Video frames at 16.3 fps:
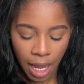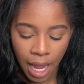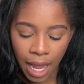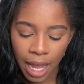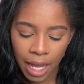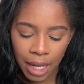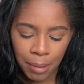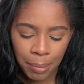
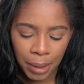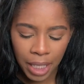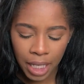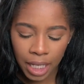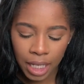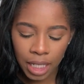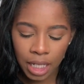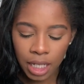I
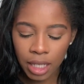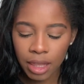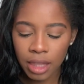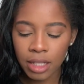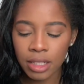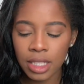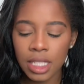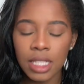paid
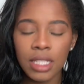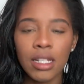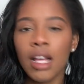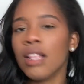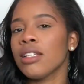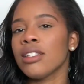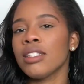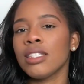
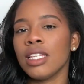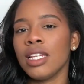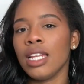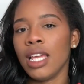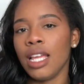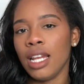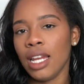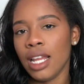
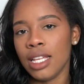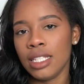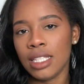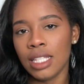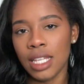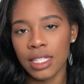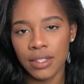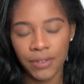
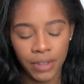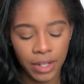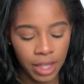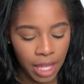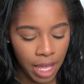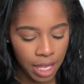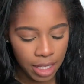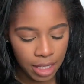$13.99 for
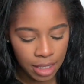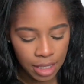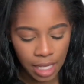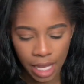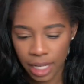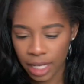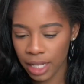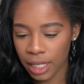that
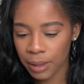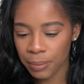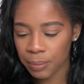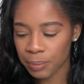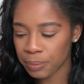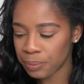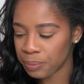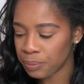teddy.
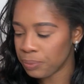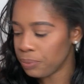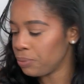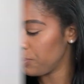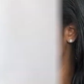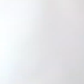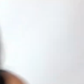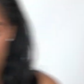
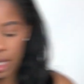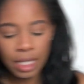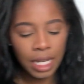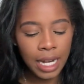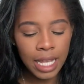The